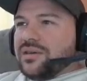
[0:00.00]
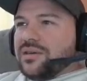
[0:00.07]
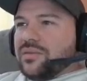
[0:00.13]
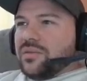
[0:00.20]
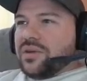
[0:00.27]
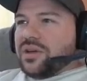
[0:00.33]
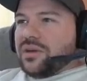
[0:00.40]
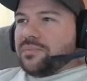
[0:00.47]

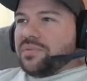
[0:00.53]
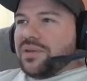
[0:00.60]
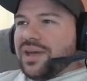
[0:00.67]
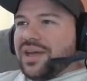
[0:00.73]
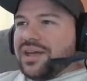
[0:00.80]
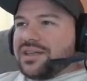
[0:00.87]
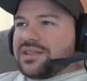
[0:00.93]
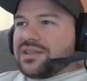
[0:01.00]
We are
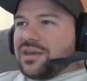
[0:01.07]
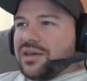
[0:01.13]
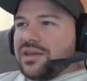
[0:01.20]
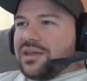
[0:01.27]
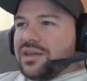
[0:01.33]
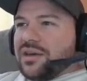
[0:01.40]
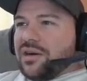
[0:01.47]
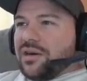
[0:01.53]
playing
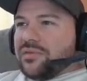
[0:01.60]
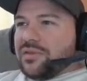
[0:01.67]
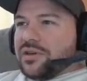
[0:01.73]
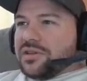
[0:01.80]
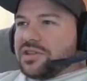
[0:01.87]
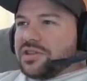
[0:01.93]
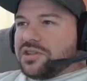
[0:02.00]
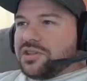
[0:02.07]
tight
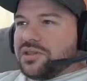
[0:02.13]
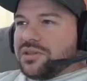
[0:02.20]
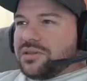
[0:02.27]
coverage.